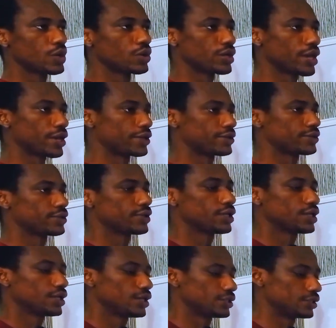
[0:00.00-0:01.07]
Okay.
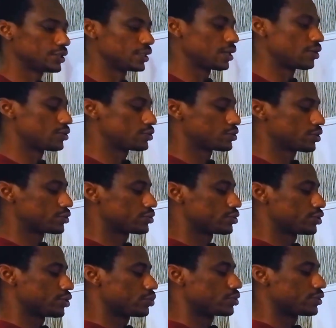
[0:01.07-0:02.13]
And then I want us
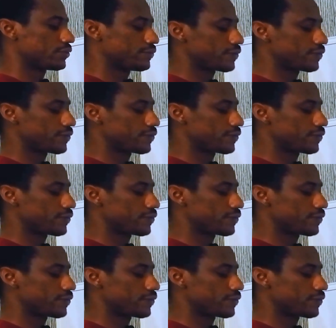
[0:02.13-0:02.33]
to deal with